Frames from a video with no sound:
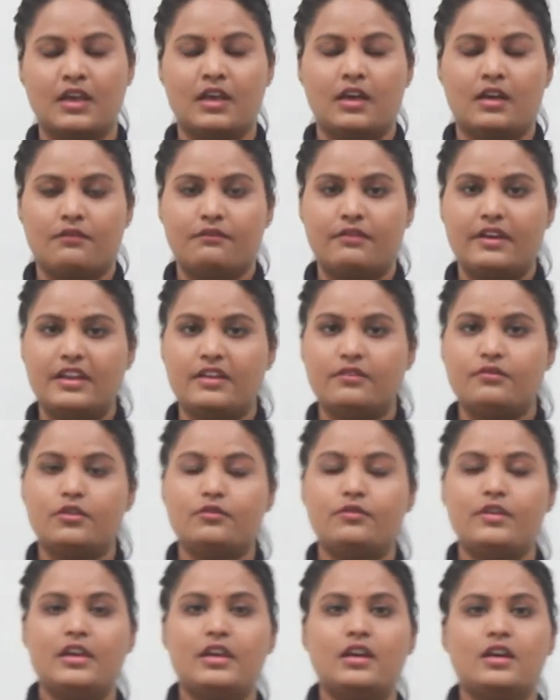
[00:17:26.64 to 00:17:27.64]
Whenever
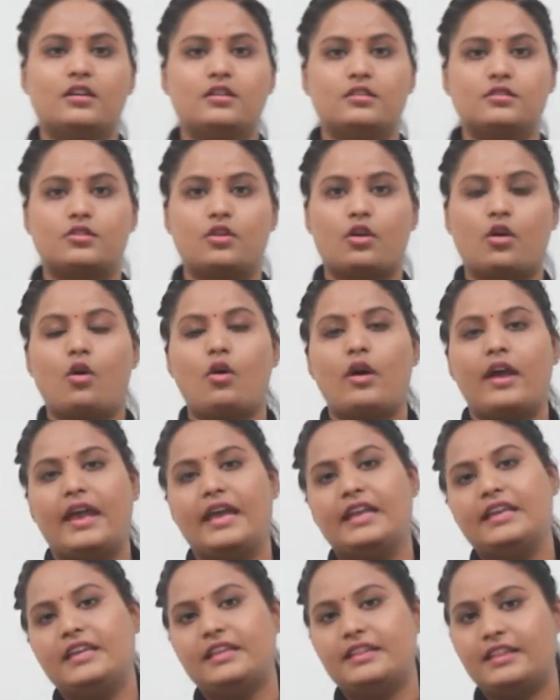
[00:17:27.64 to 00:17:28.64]
we draw
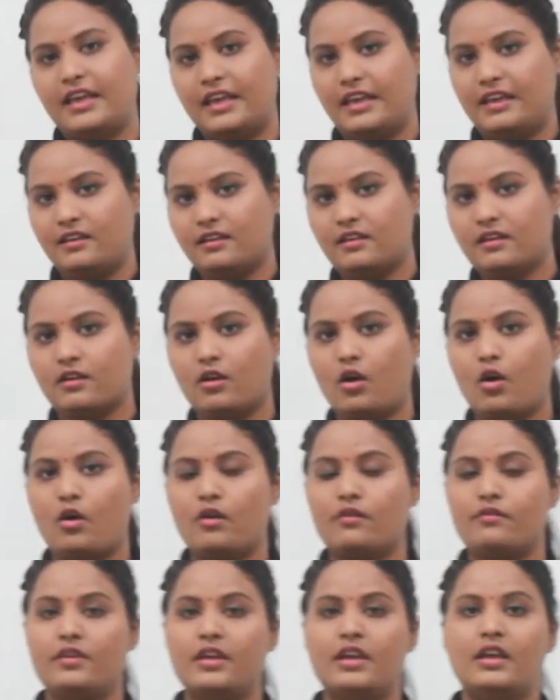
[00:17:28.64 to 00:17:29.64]
anything
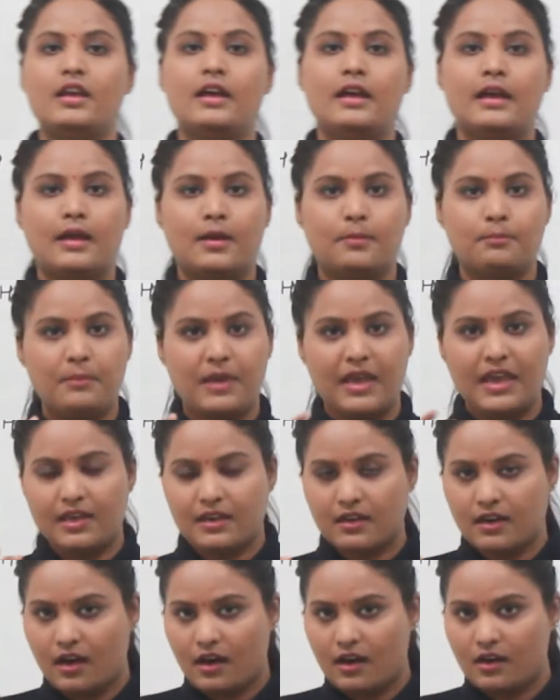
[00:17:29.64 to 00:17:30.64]
or we
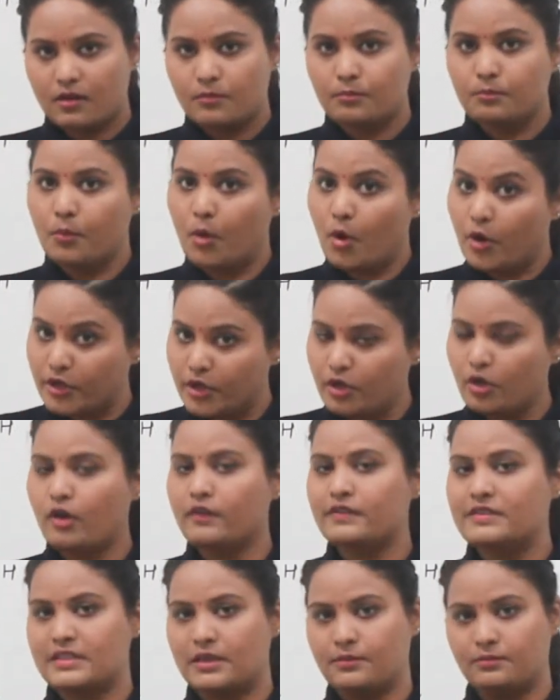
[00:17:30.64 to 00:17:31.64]
make a model
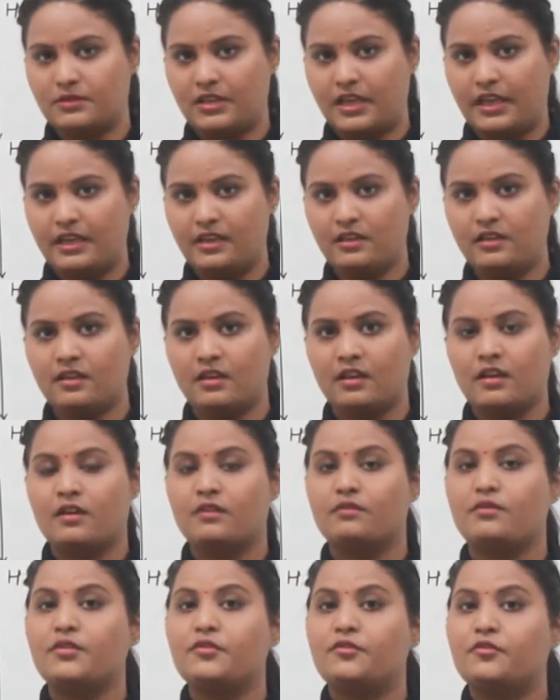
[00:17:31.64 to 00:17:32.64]
of something,
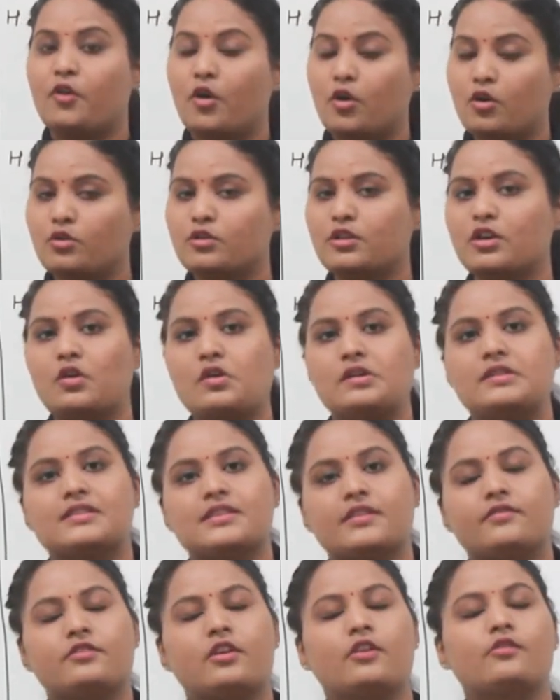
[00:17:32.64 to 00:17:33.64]
we follow the
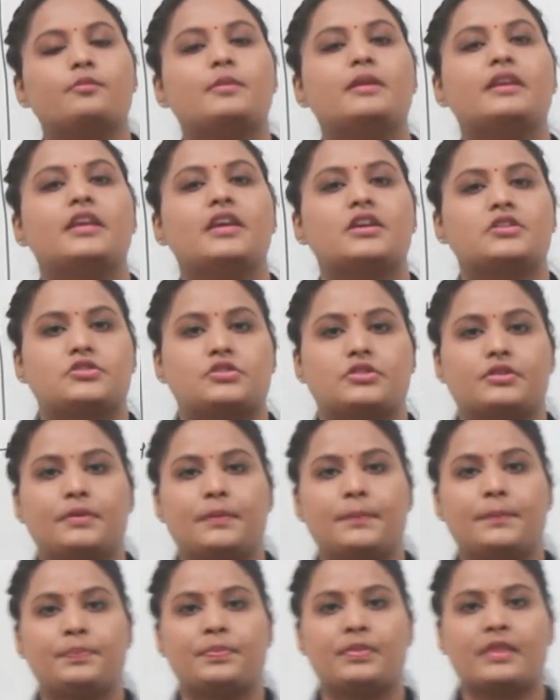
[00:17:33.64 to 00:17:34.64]
concept of miniature.
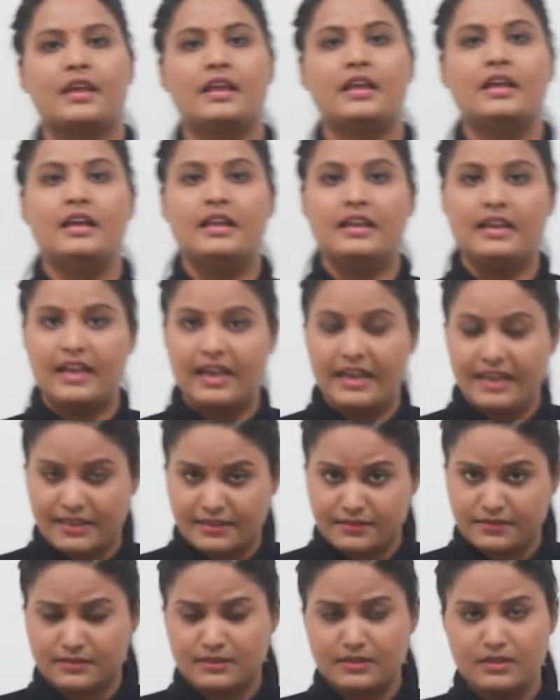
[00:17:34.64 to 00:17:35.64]
Like,
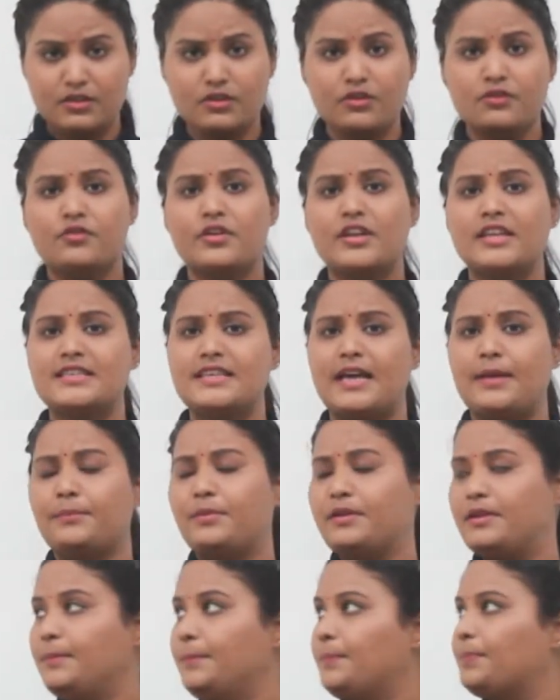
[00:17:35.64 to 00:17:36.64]
for
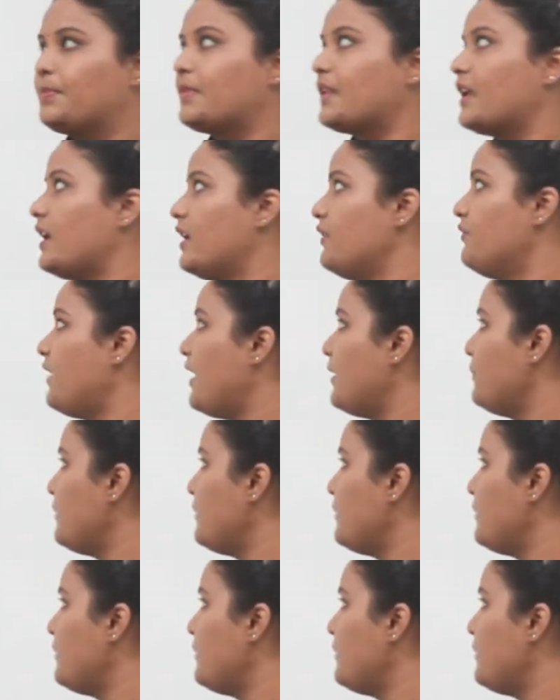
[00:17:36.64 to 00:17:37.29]
example, if I am